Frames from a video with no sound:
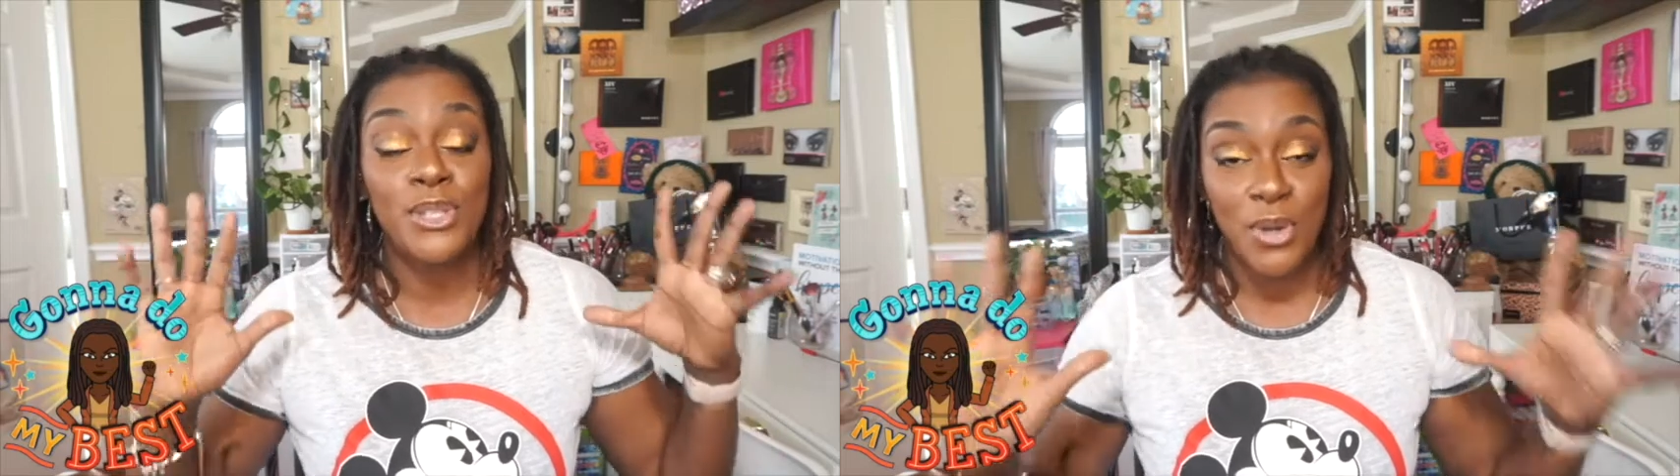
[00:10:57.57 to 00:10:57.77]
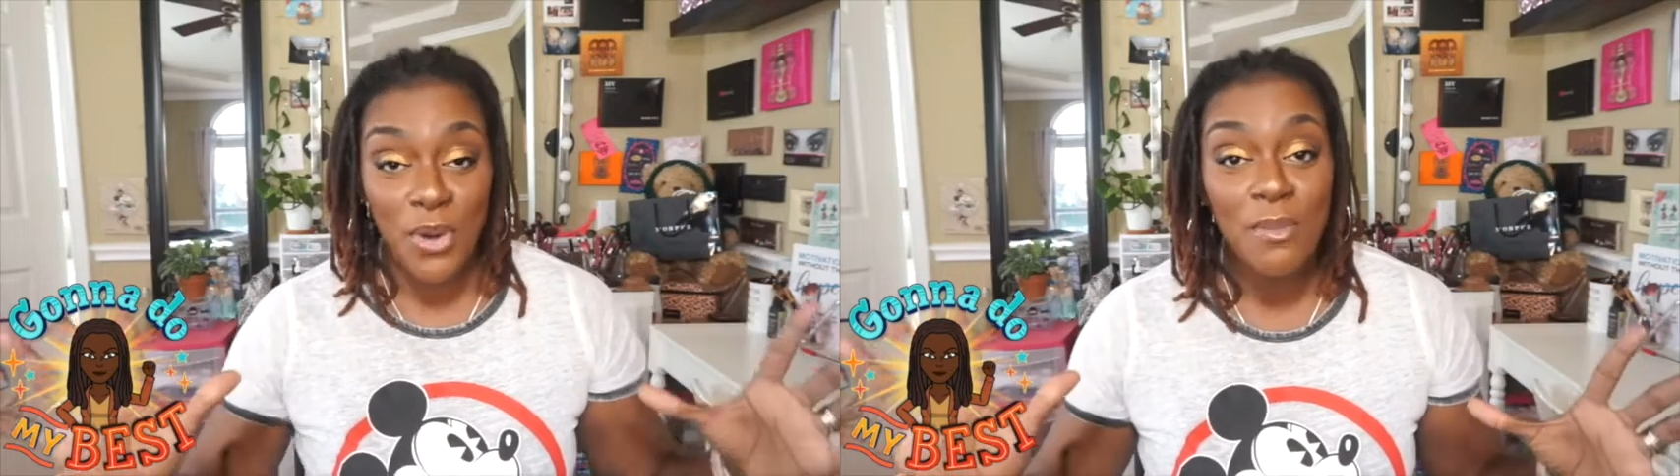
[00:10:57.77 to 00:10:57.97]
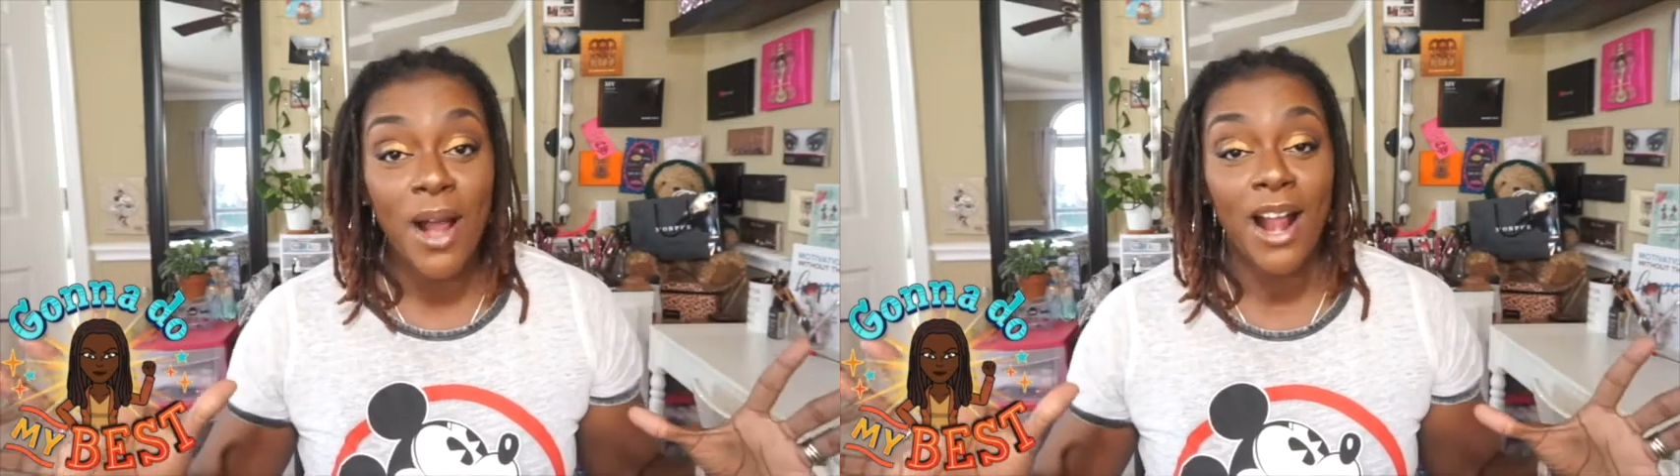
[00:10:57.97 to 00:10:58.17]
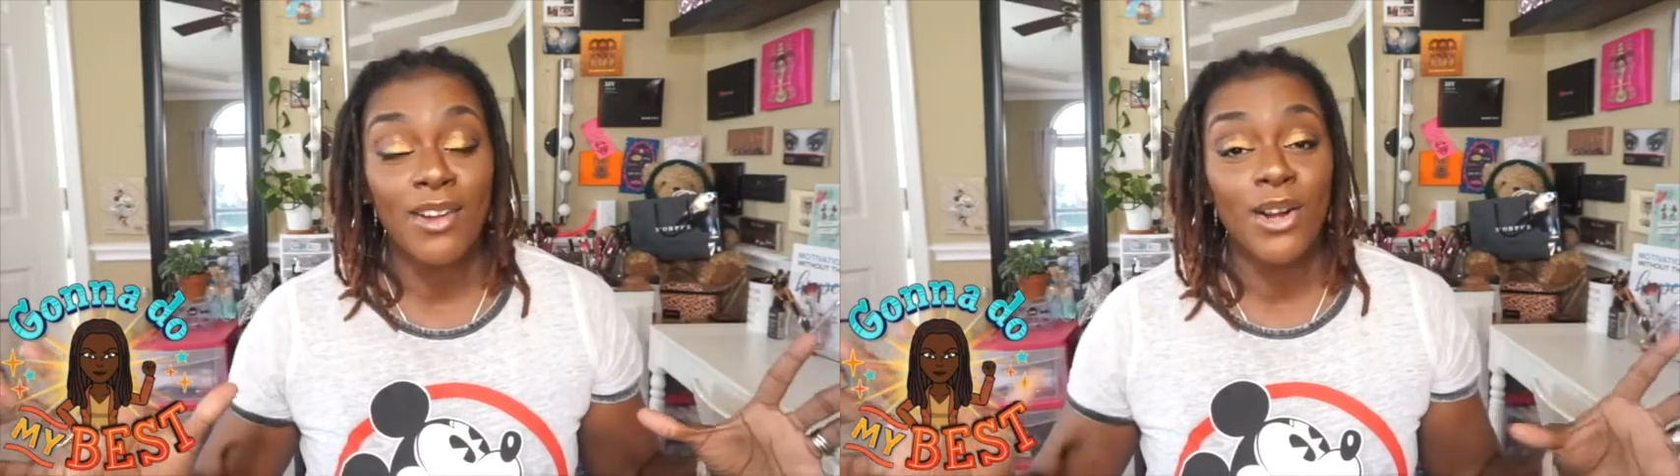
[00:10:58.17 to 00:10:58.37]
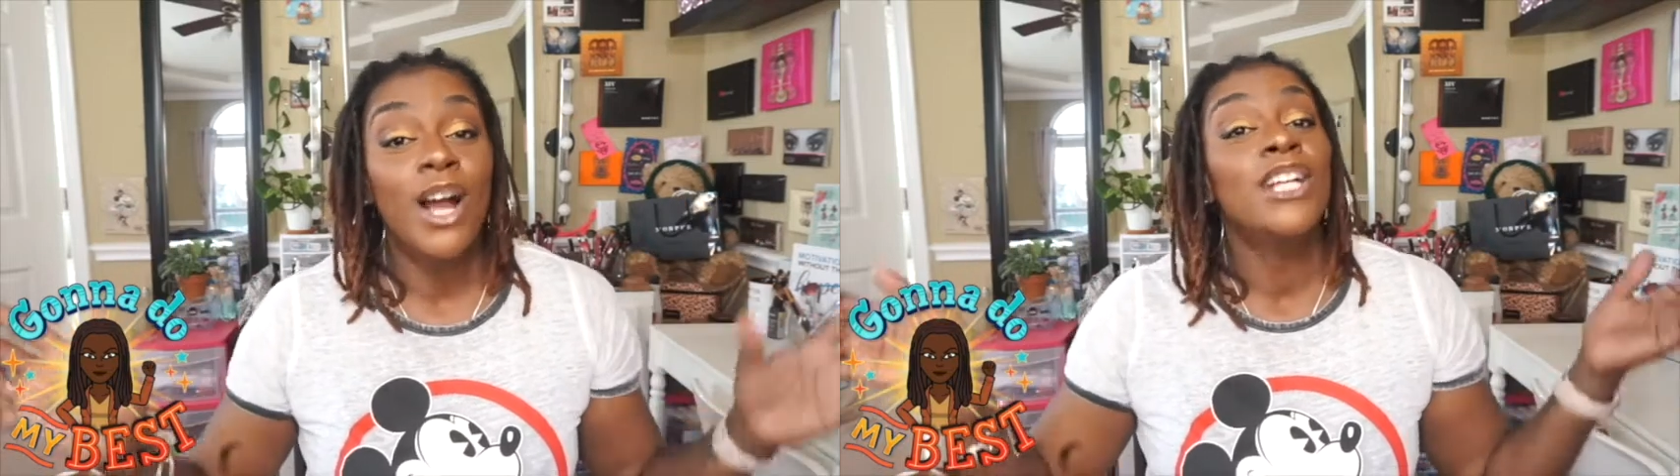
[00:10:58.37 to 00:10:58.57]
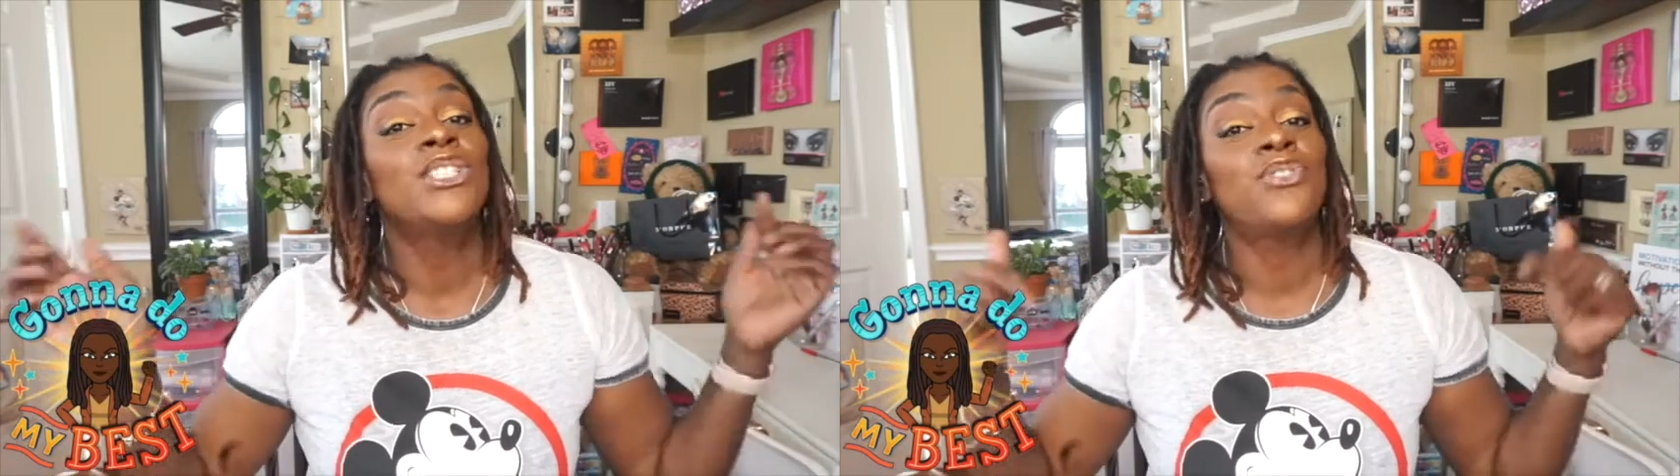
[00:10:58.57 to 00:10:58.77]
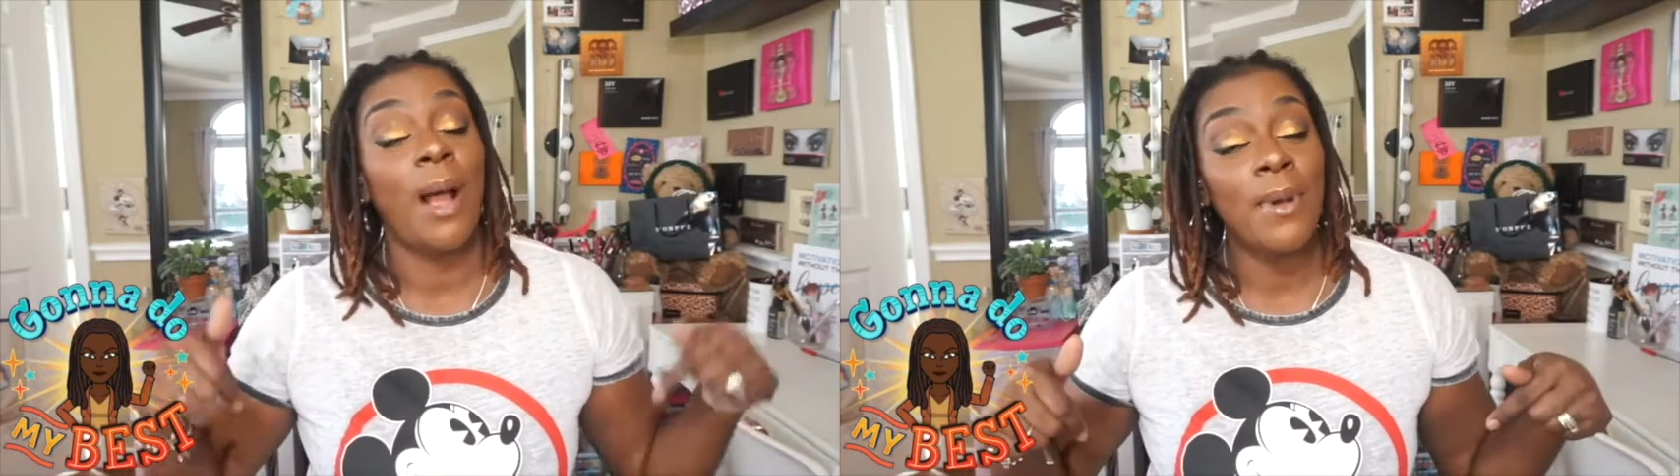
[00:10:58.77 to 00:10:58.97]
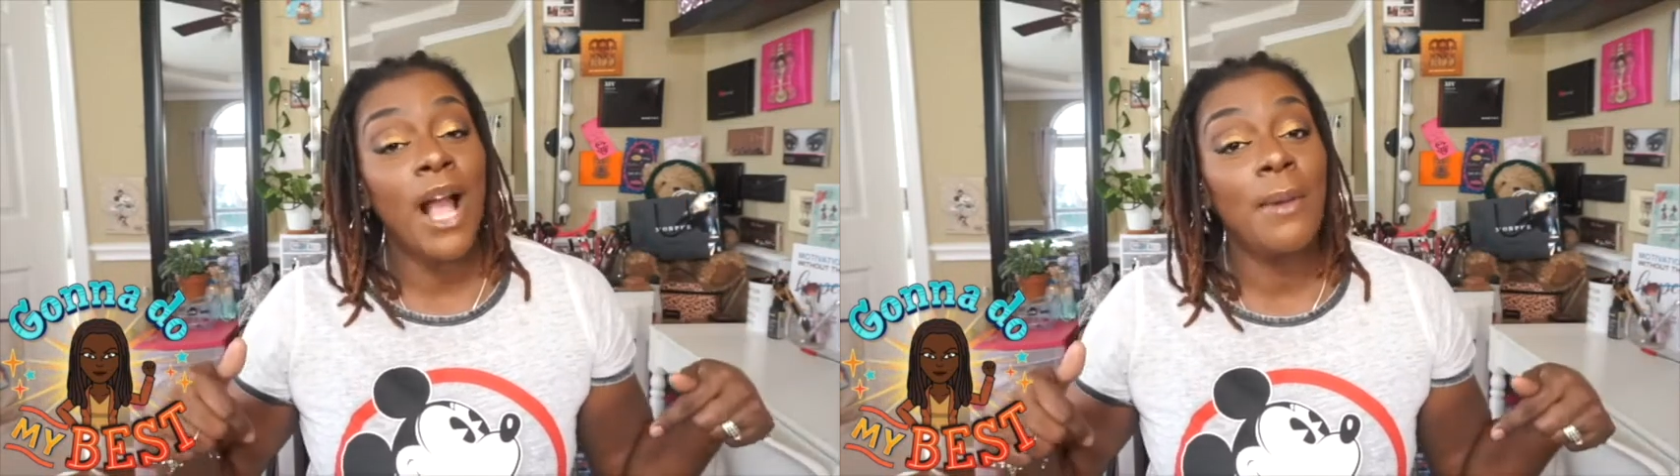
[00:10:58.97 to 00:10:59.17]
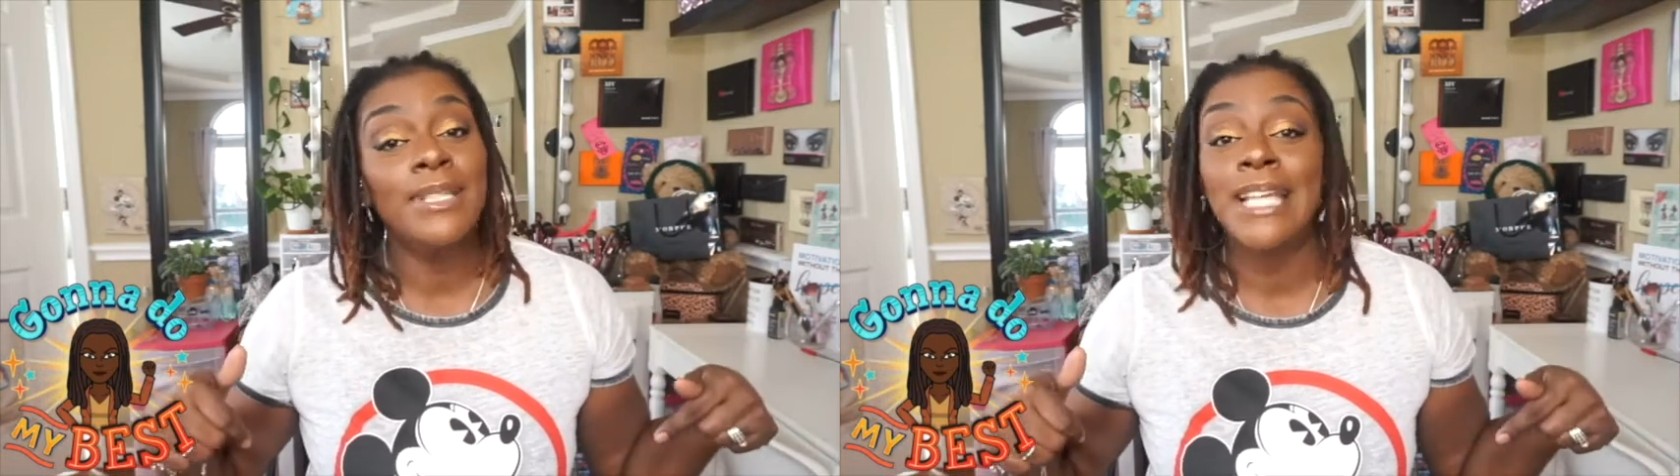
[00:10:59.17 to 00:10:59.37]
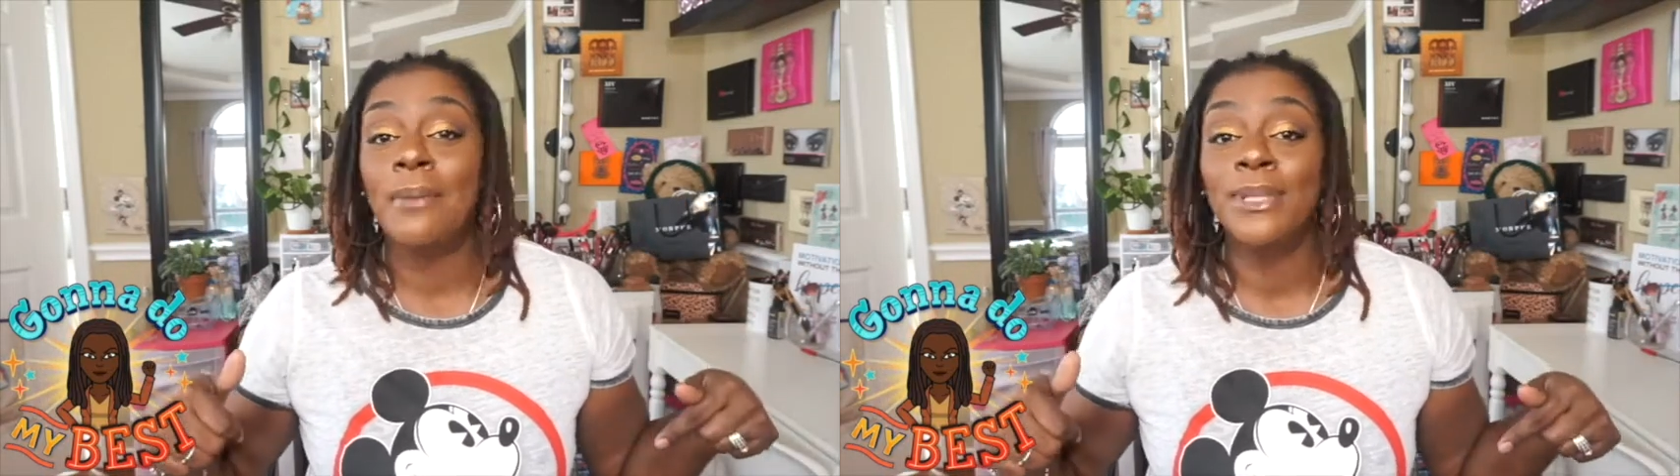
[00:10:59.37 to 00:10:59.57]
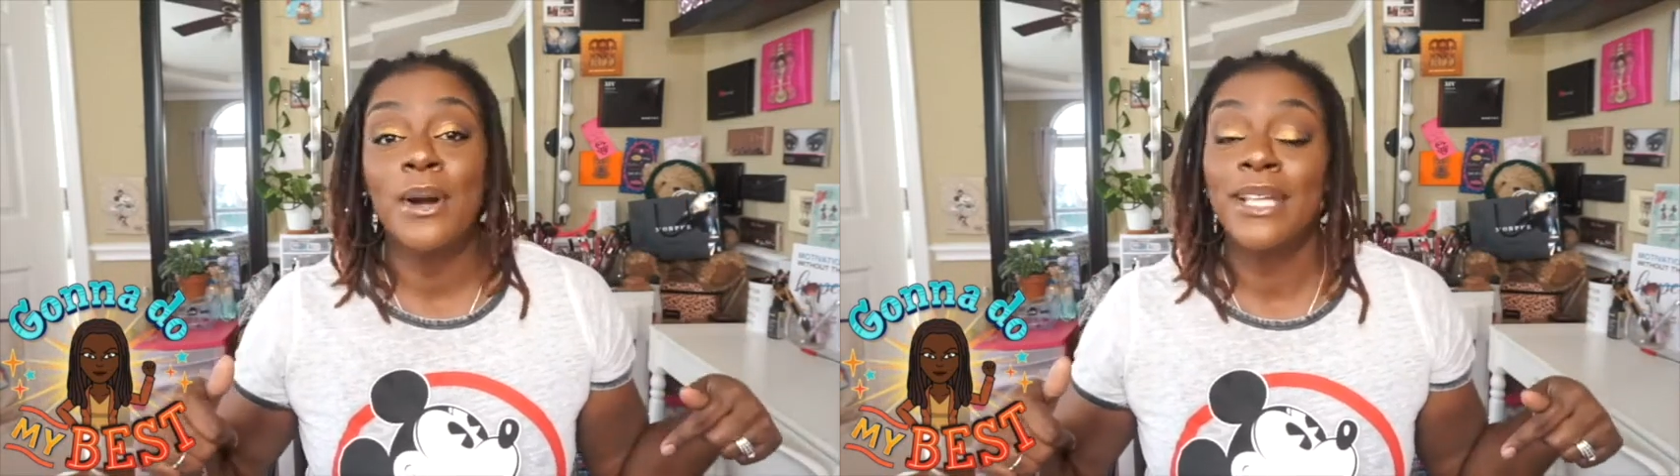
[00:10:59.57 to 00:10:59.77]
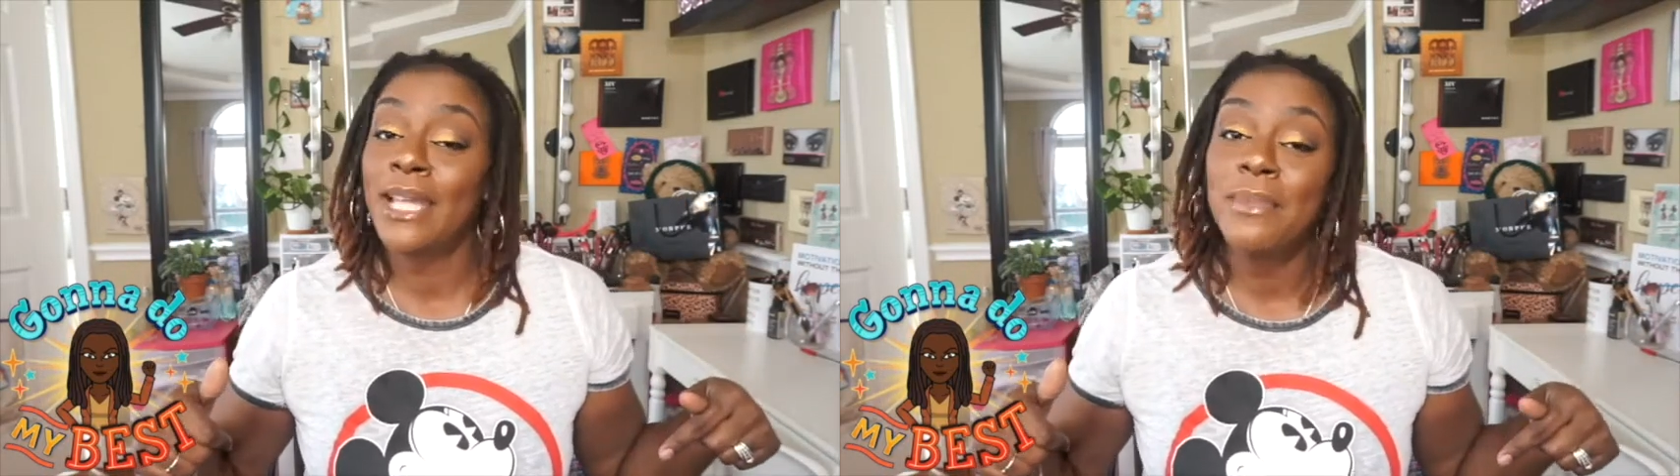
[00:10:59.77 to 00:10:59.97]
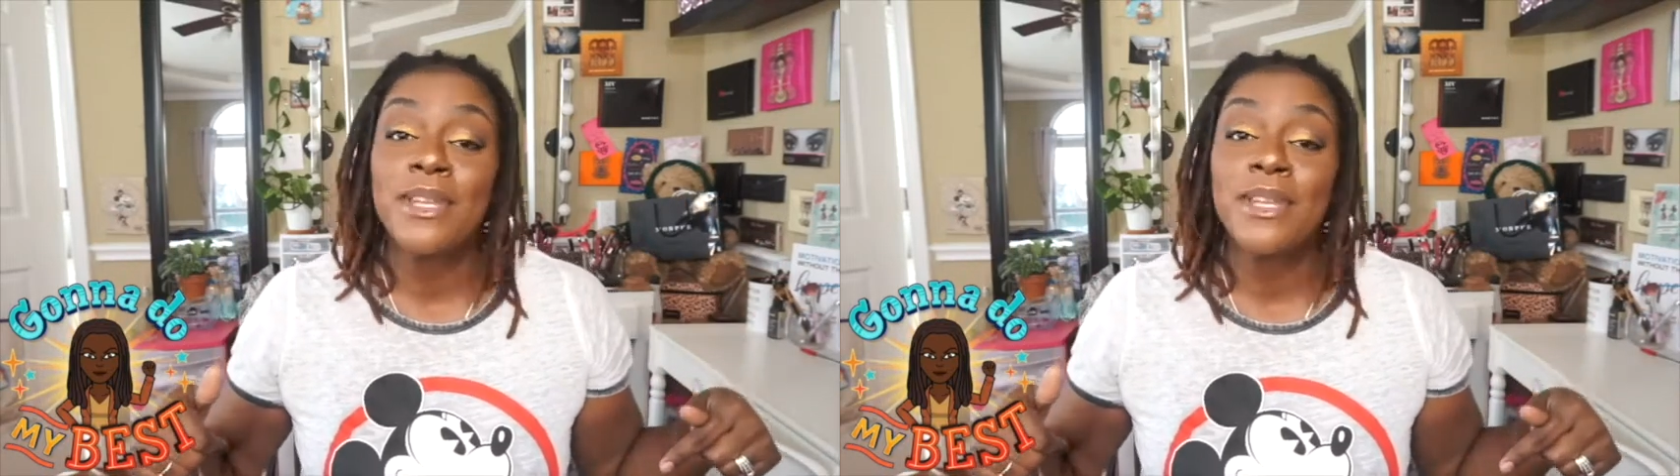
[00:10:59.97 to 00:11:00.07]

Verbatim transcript: tomorrow drop a comment down below and let me